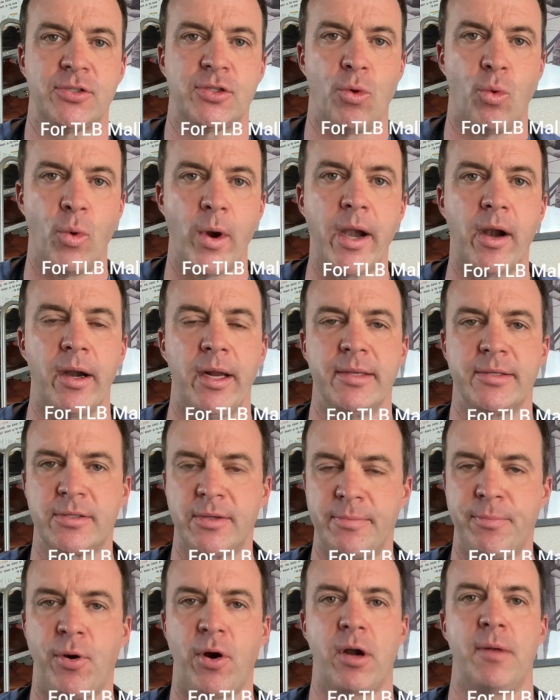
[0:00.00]
to wear it. So
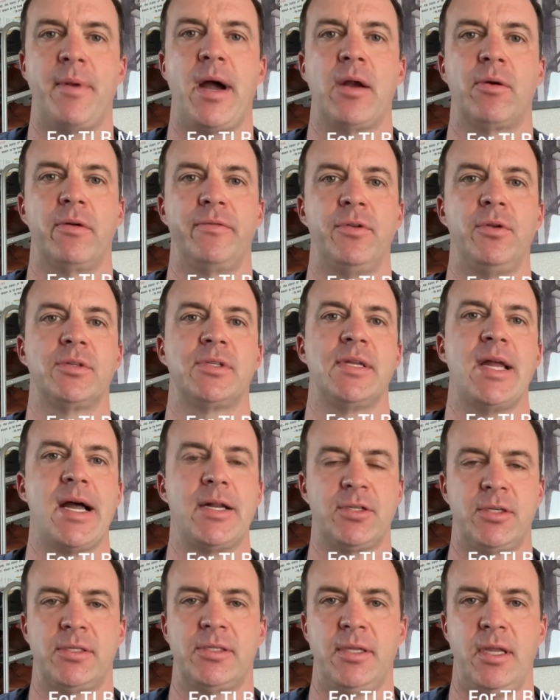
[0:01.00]
part of my review is not
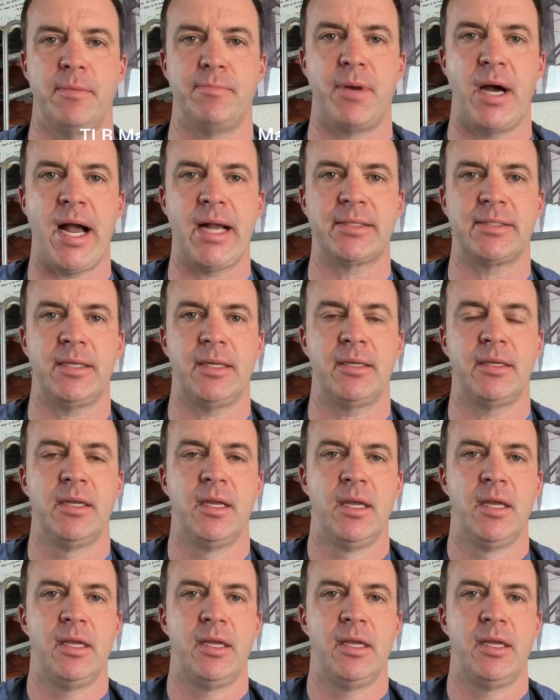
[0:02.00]
just the unboxing.